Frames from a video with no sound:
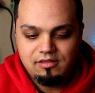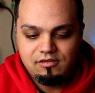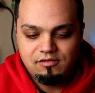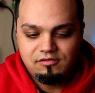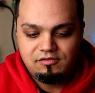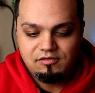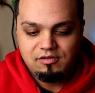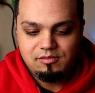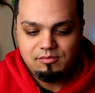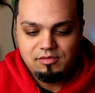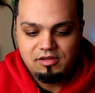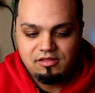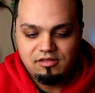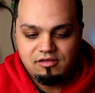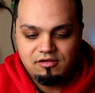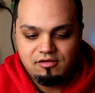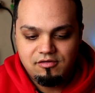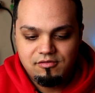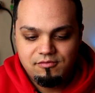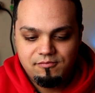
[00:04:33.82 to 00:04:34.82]
you see what i mean
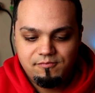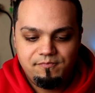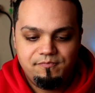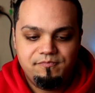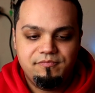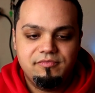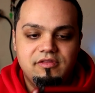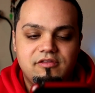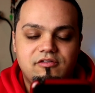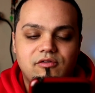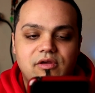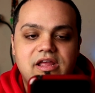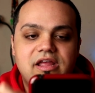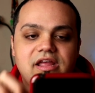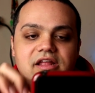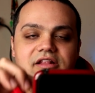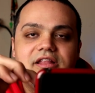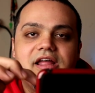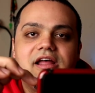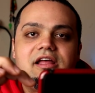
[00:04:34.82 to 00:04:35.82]
there so it,
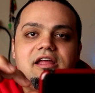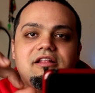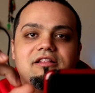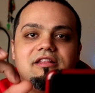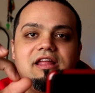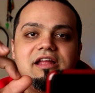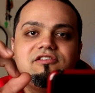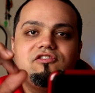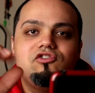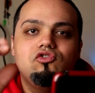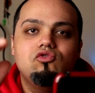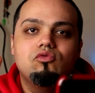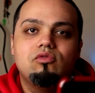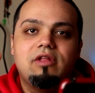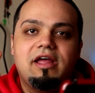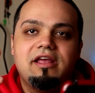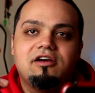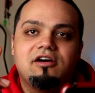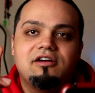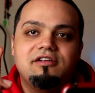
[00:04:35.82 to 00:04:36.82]
it, le- it lets you
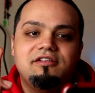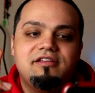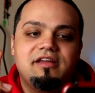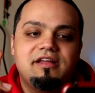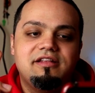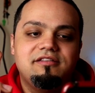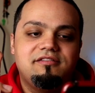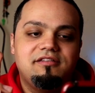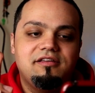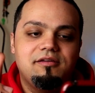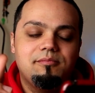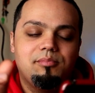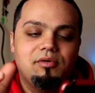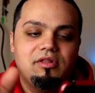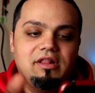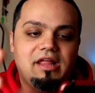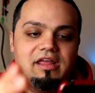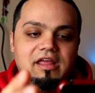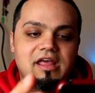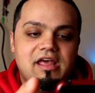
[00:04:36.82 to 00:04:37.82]
like condense it
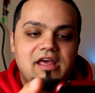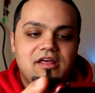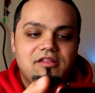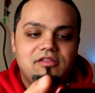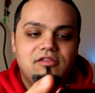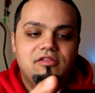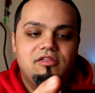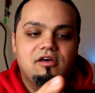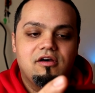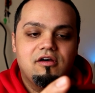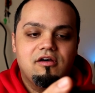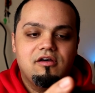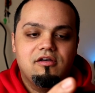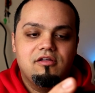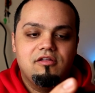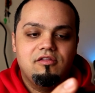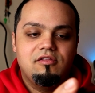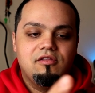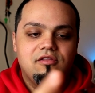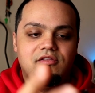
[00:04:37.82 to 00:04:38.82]
but like
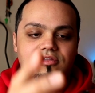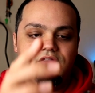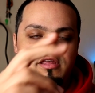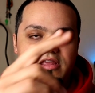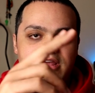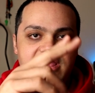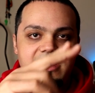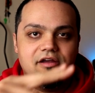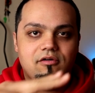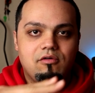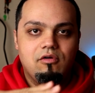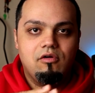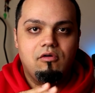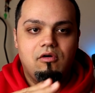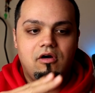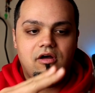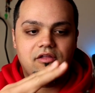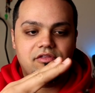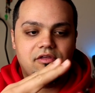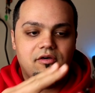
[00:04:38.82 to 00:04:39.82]
the the
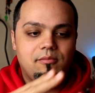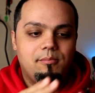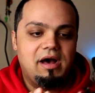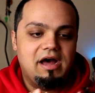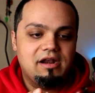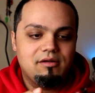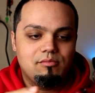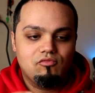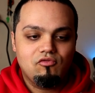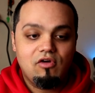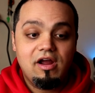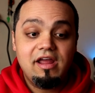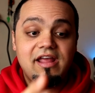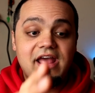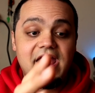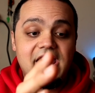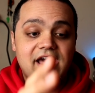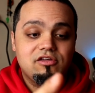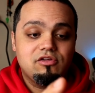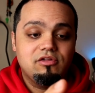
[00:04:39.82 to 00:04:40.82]
arrow on the bottom
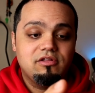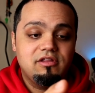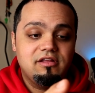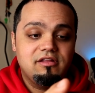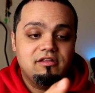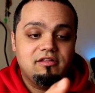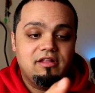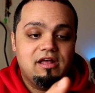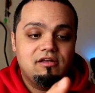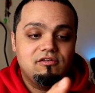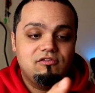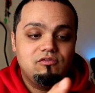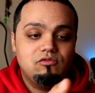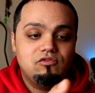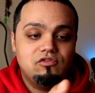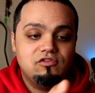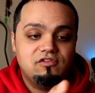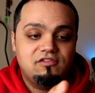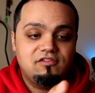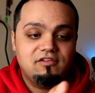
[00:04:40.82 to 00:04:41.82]
right actually allows you
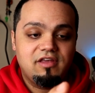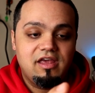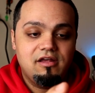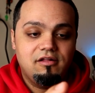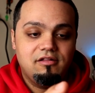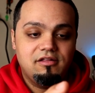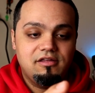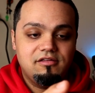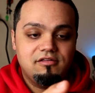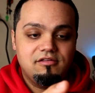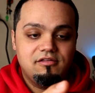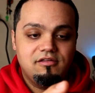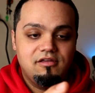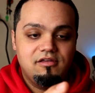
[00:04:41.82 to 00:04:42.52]
to scale it